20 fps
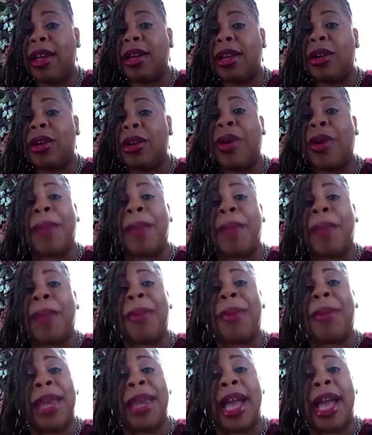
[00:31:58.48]
going above
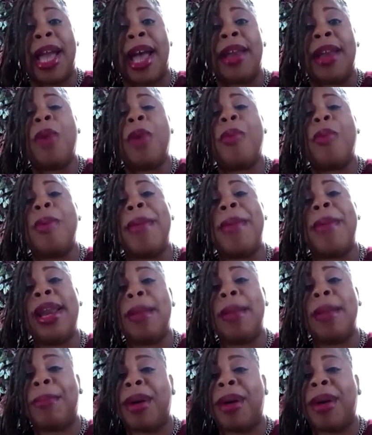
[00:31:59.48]
and beyond, remain
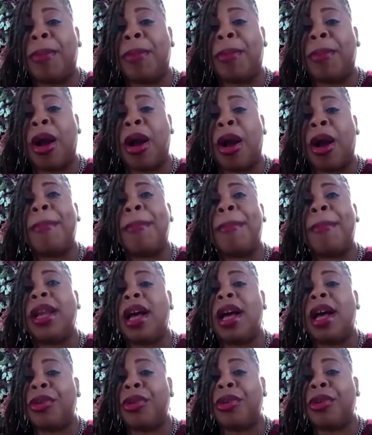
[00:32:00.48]
above the bar, but
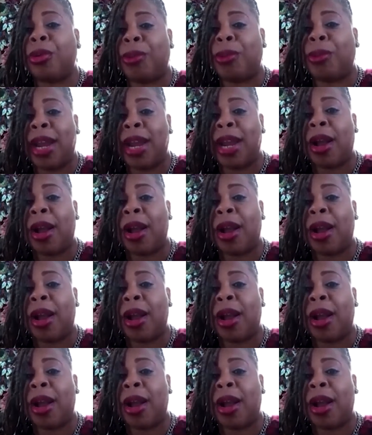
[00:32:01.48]
under the radar.